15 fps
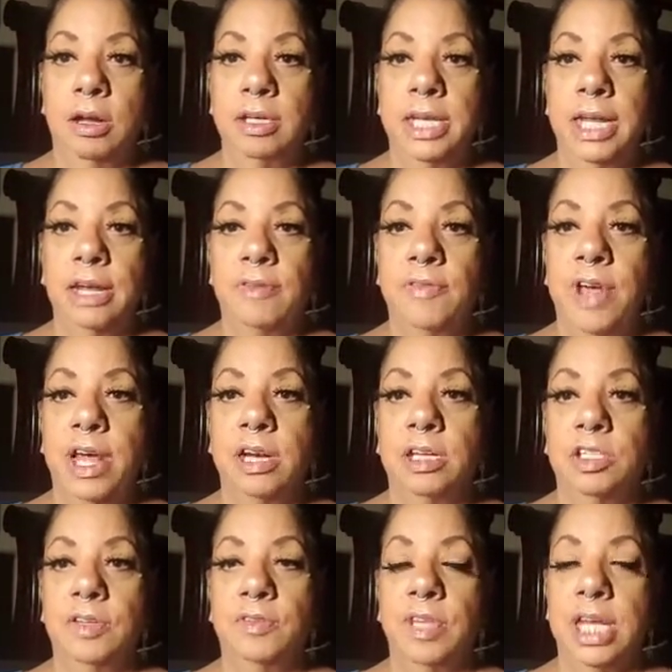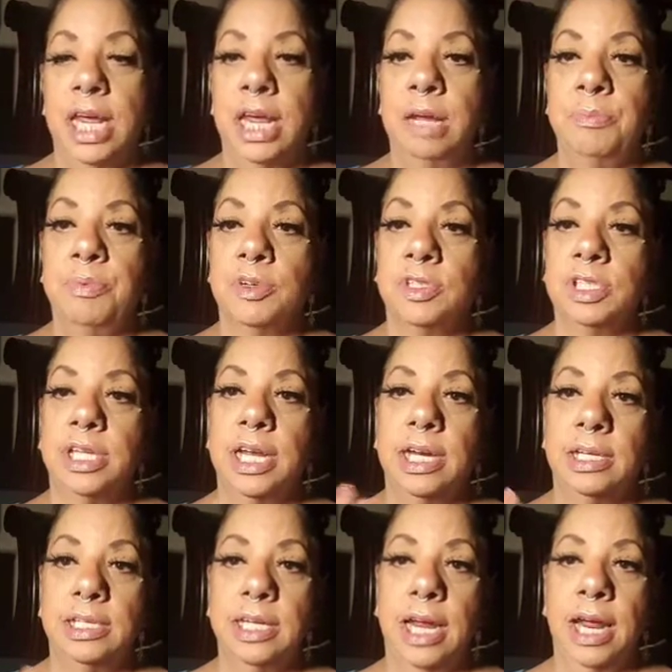take advantage of the 8%
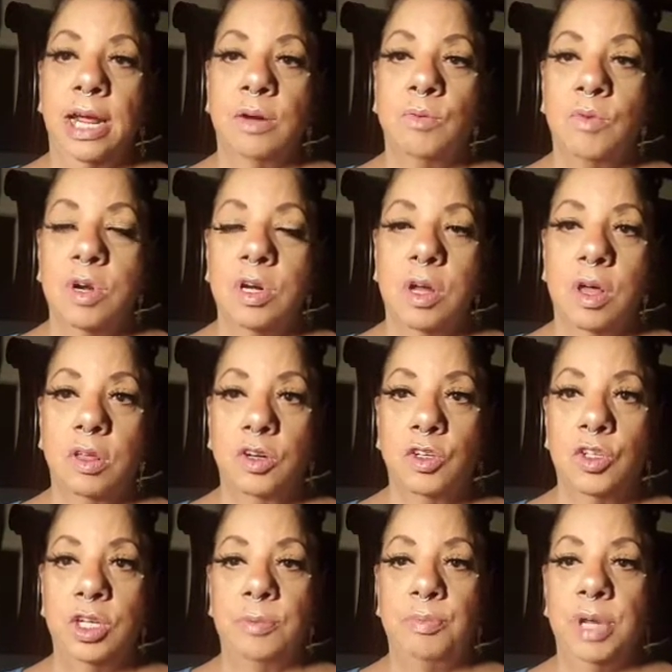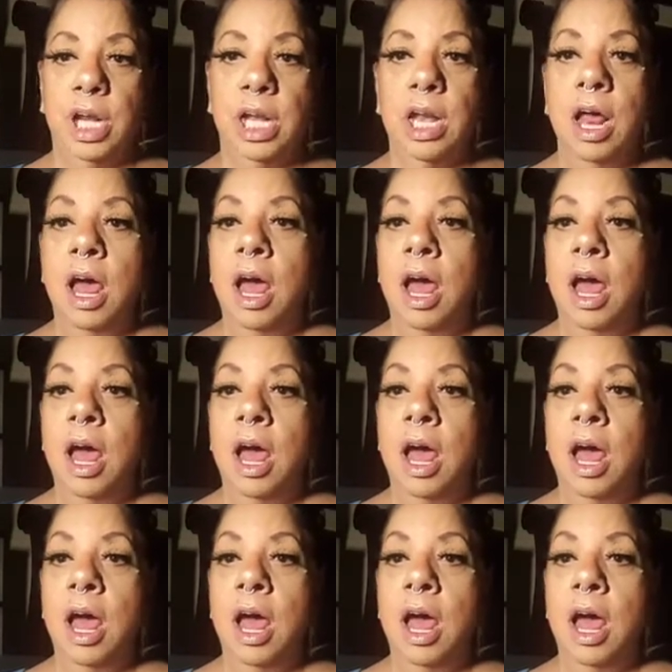and $1 shipping.